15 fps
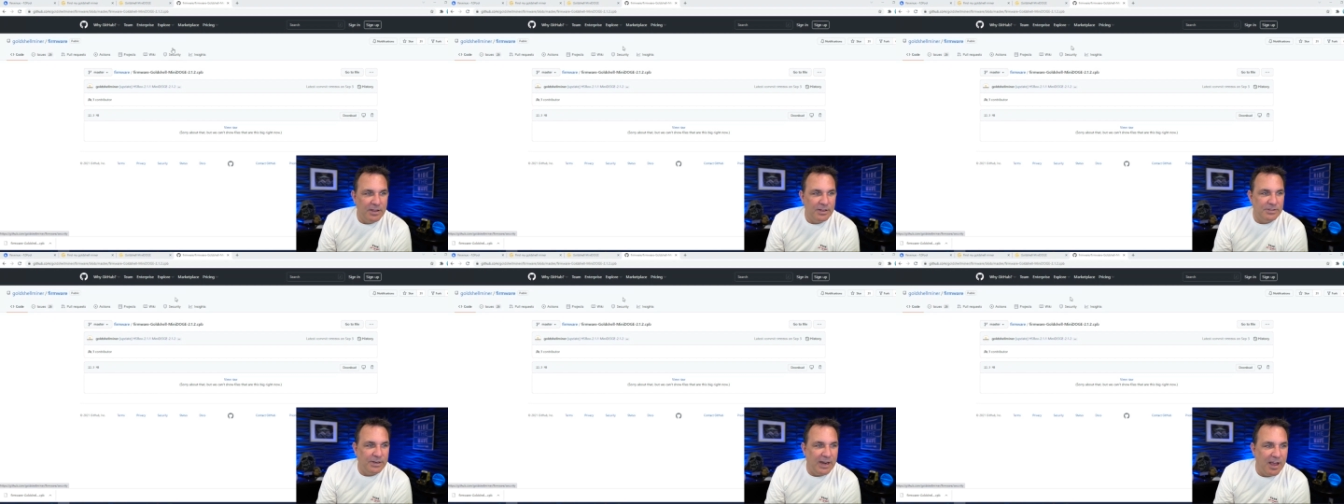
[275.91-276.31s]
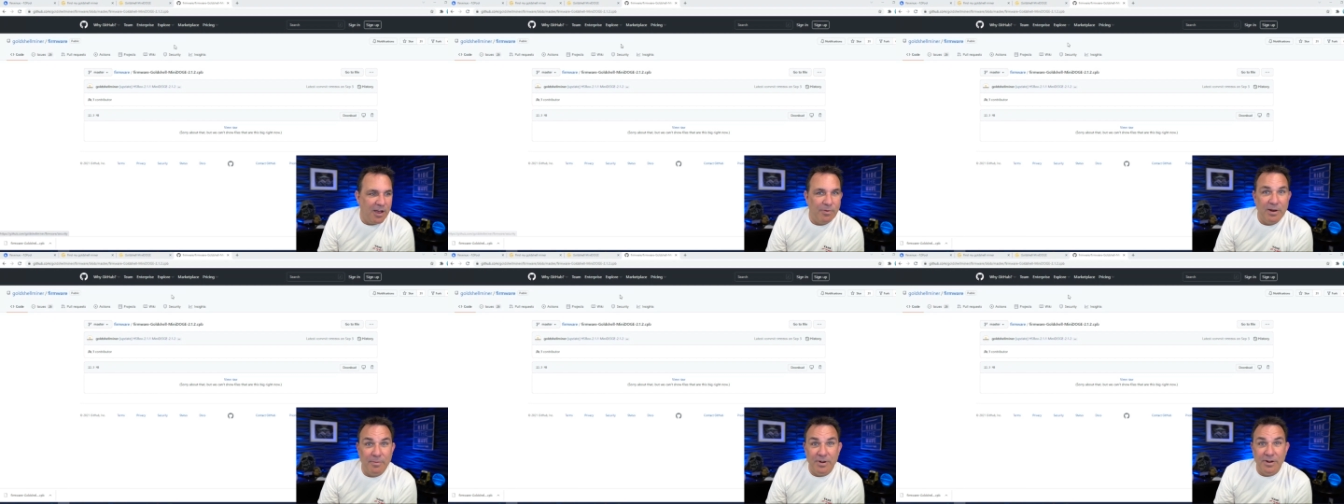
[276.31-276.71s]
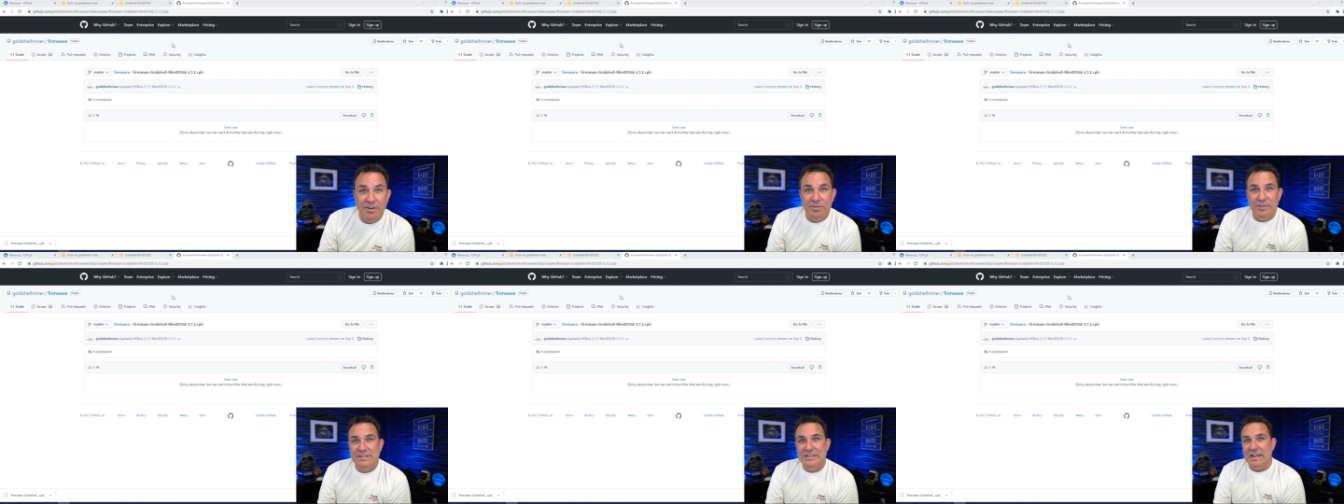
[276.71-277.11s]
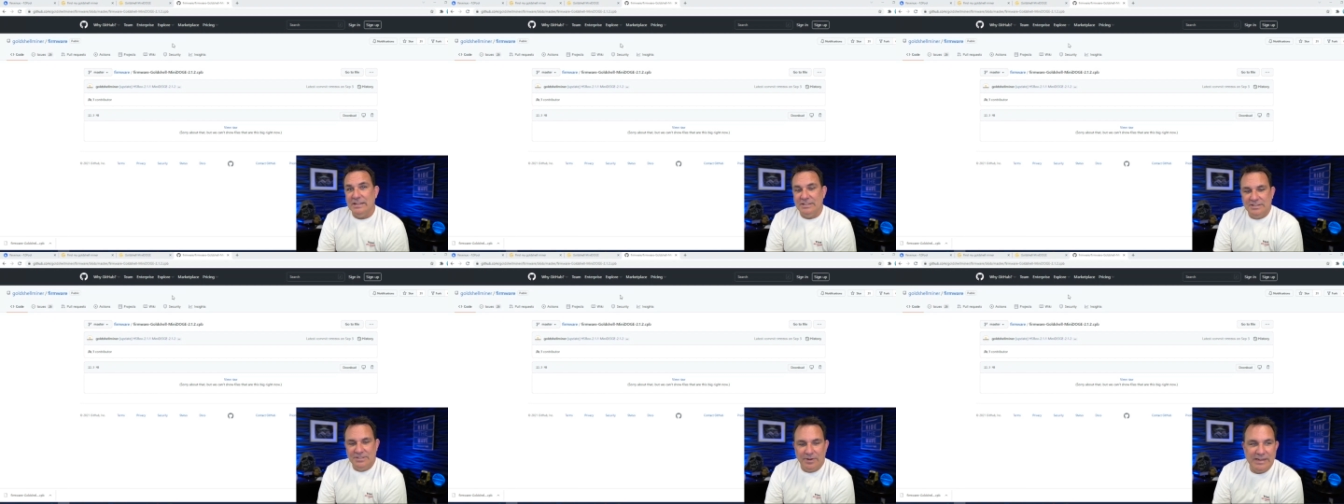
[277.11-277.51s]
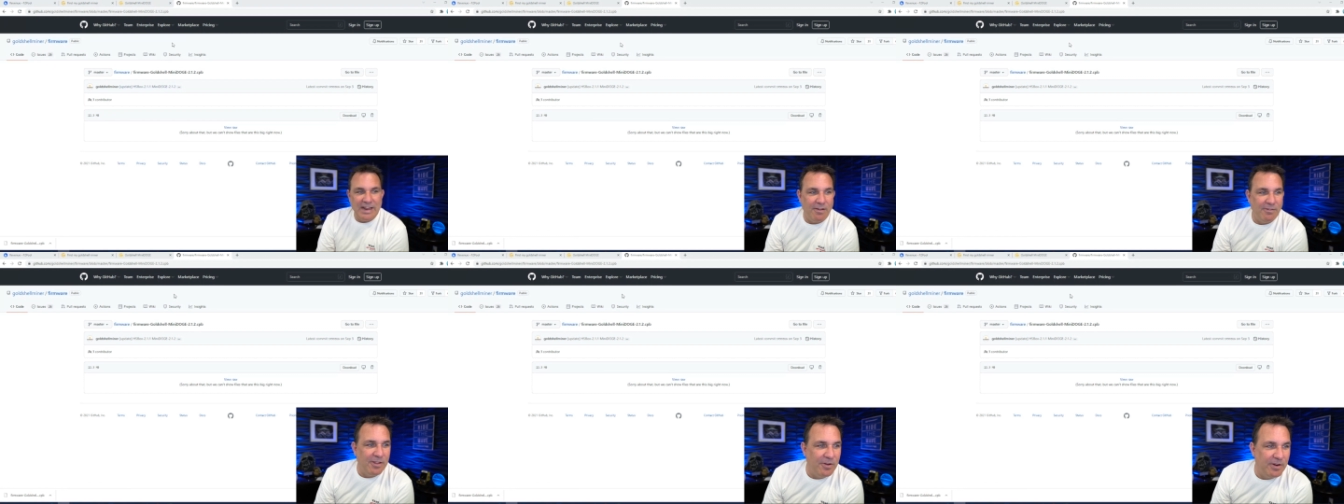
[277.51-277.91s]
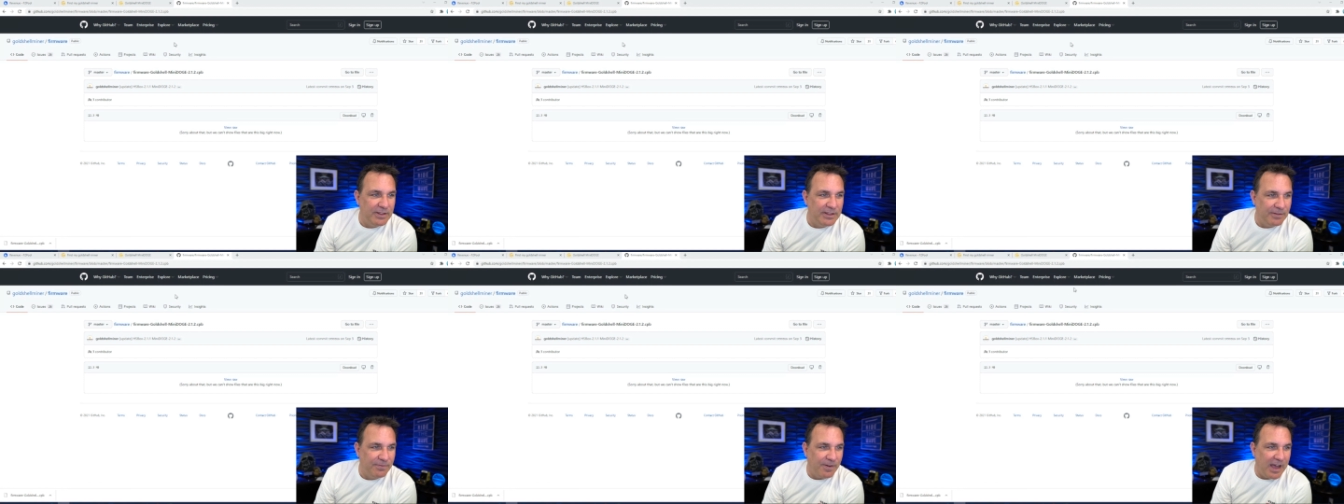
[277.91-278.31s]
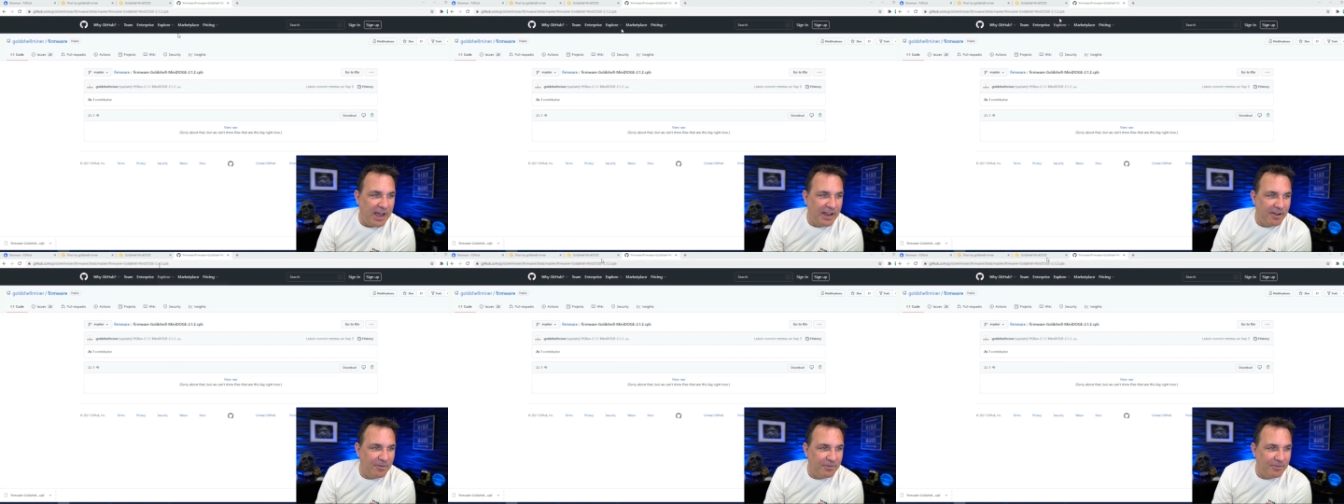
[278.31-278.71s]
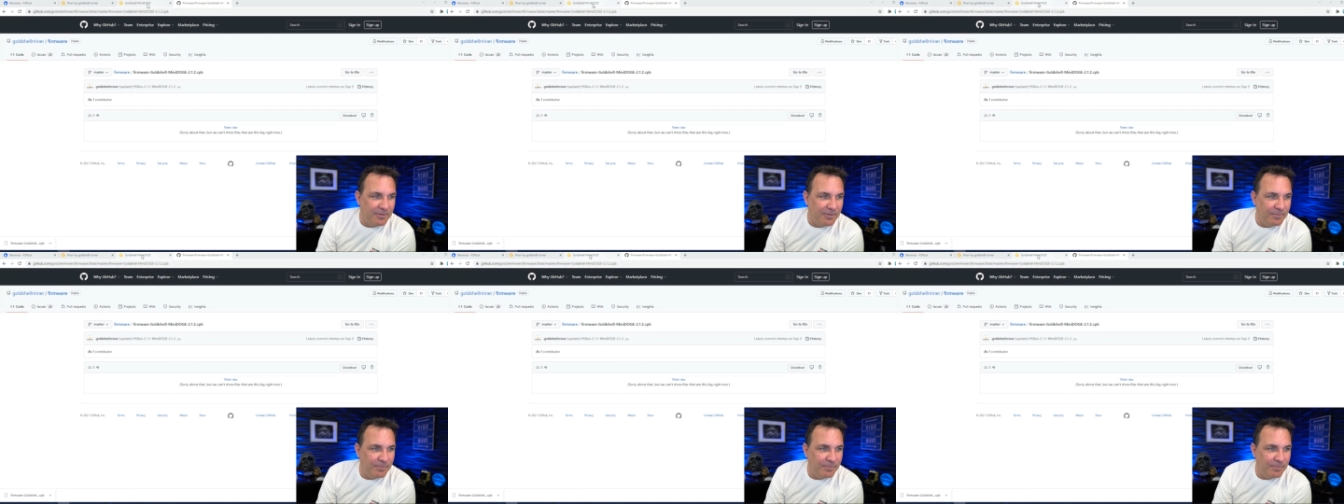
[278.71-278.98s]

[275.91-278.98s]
So now what I'm going to do is this. So I downloaded the file.